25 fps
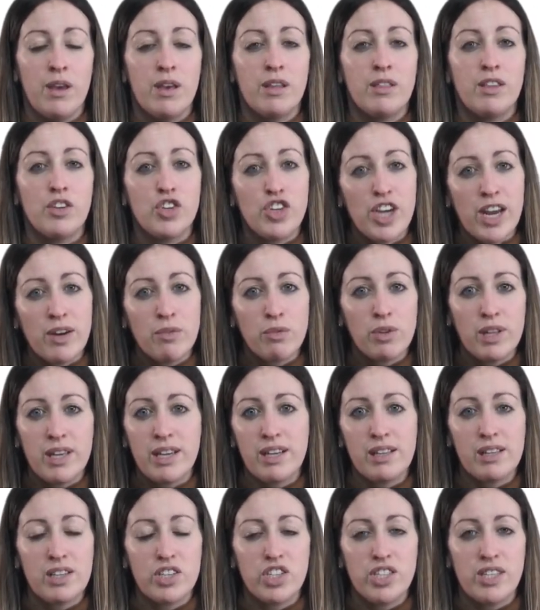The General
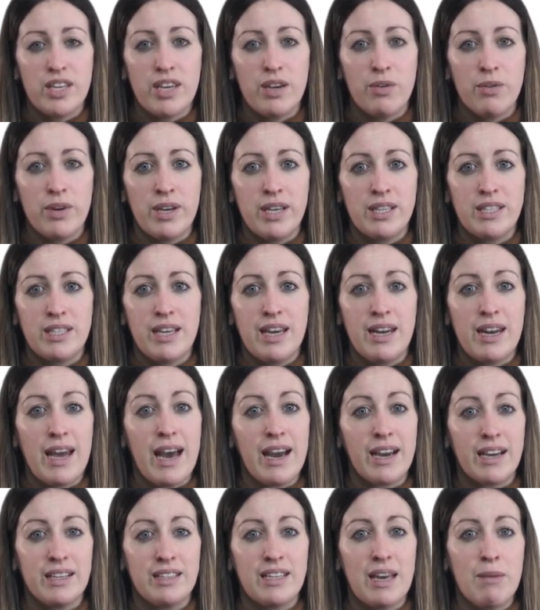English series and
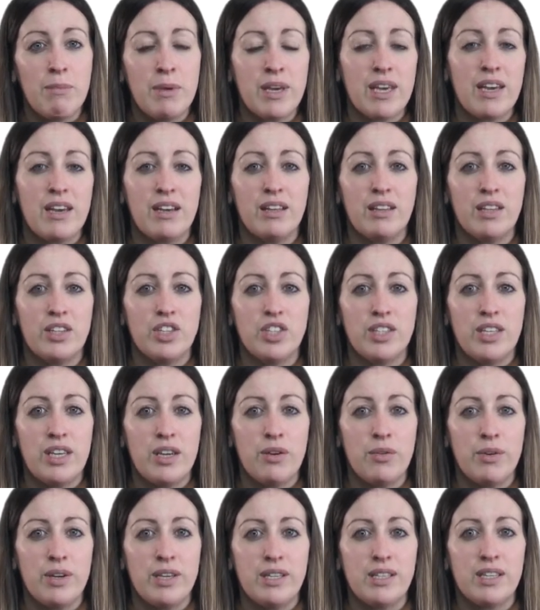Academic English
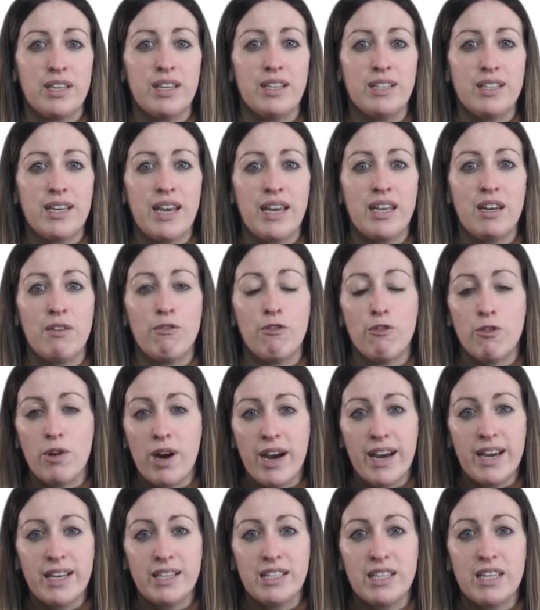series contain a
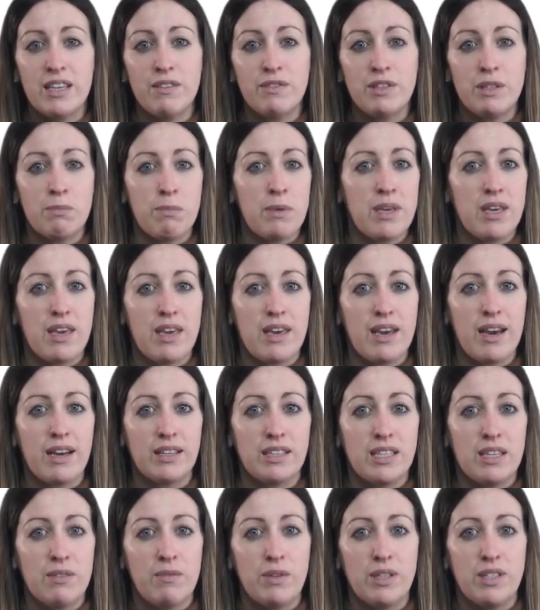variety of speaking
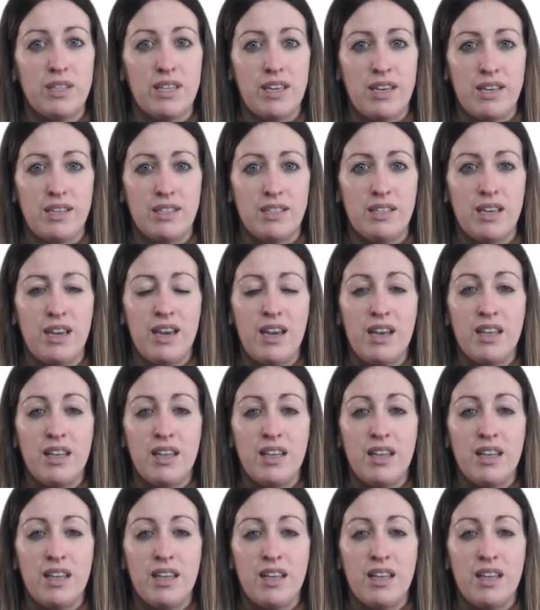activities